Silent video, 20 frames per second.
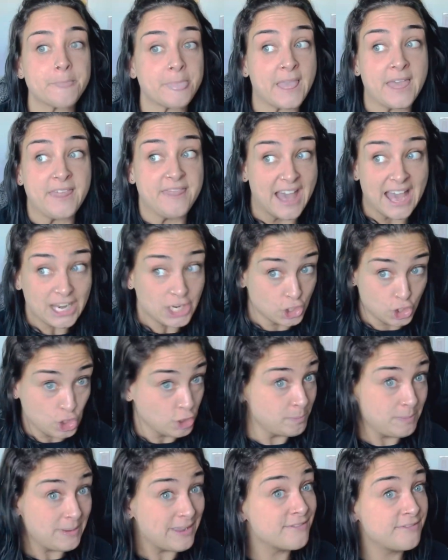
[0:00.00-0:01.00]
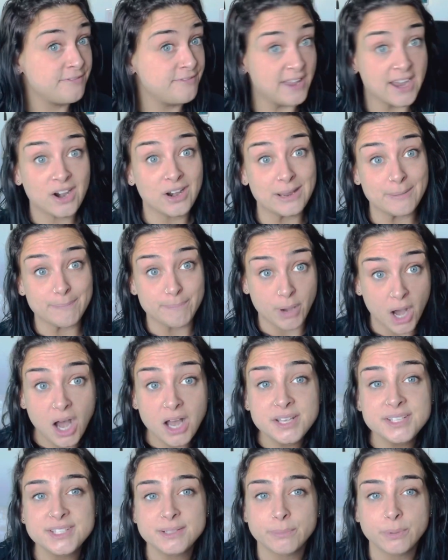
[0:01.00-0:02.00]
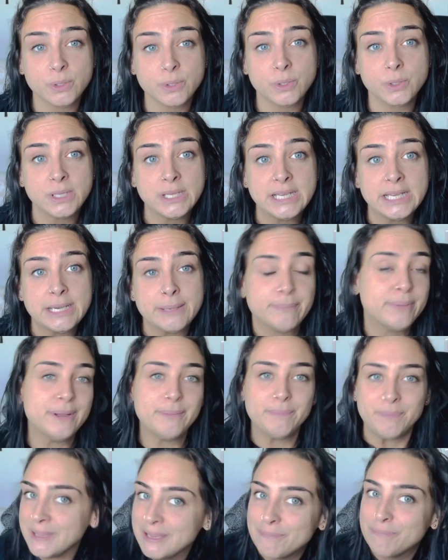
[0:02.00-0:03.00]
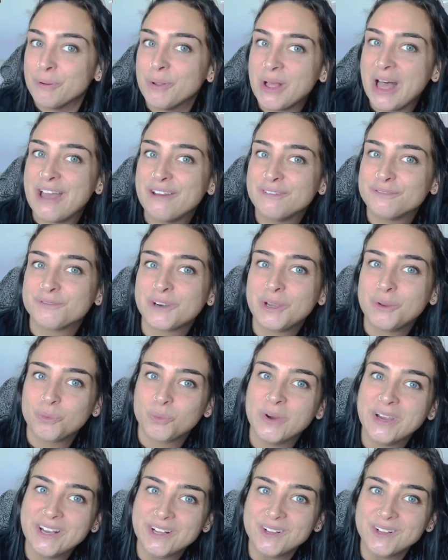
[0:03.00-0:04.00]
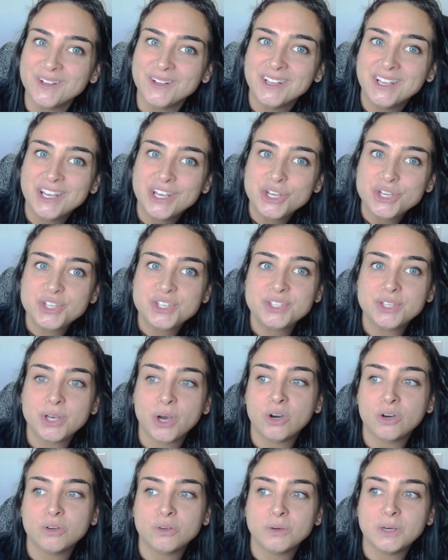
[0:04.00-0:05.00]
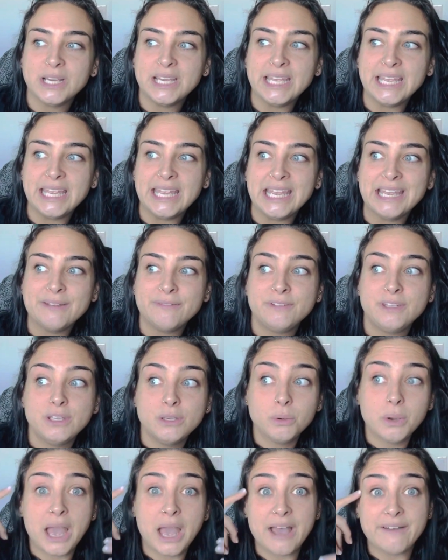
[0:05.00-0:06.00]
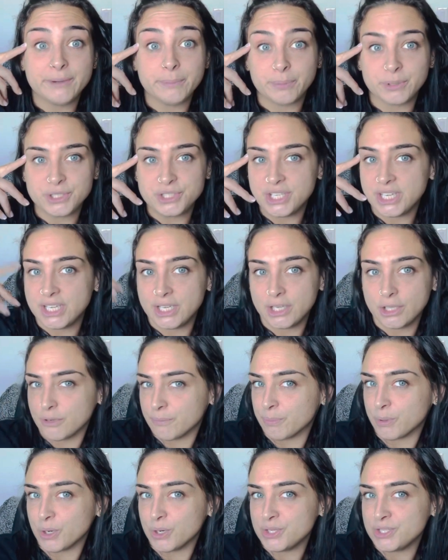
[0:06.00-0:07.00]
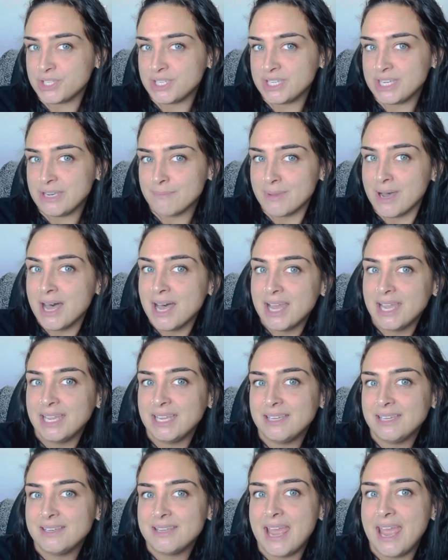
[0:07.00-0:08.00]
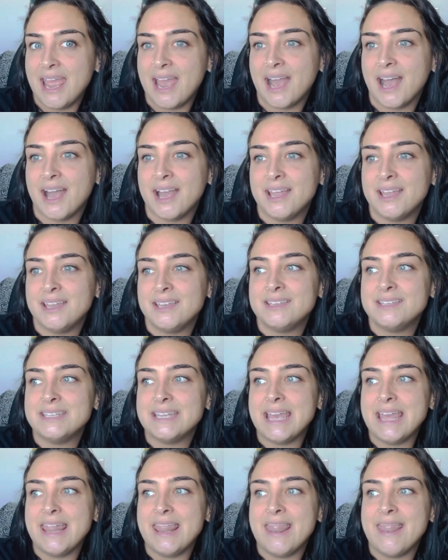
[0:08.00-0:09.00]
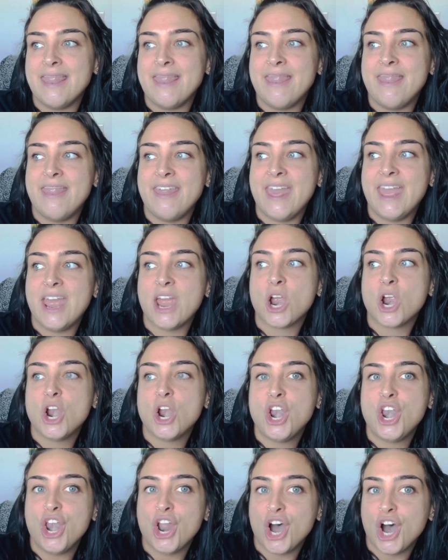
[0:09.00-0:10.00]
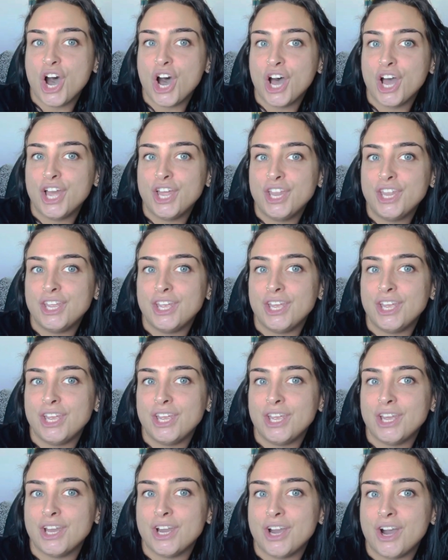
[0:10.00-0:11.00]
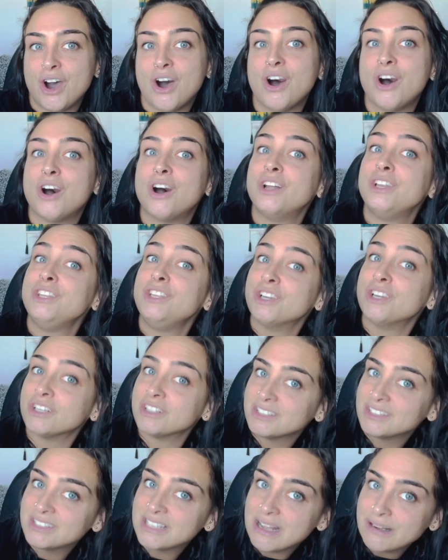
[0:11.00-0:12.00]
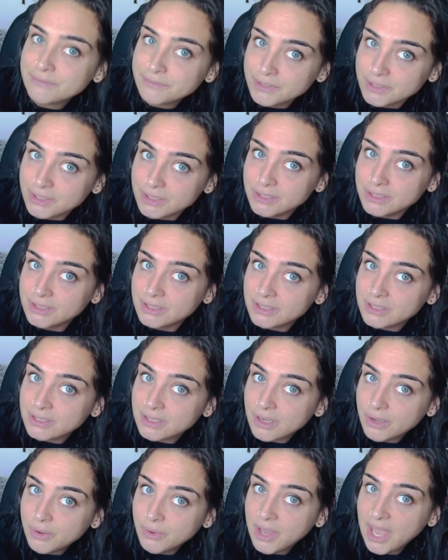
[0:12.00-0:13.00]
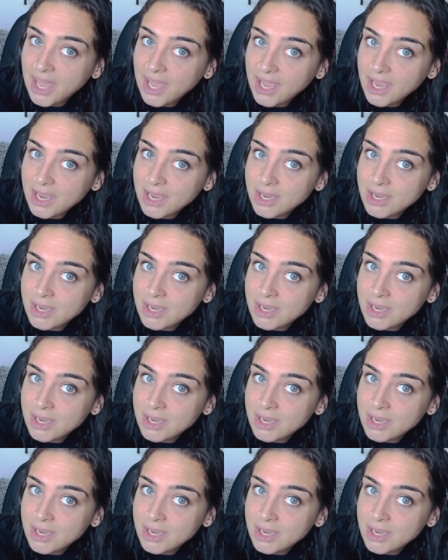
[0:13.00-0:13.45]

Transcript: that could be very possible, but people have free will. So if you have a particular person in mind and they're not on your level, okay,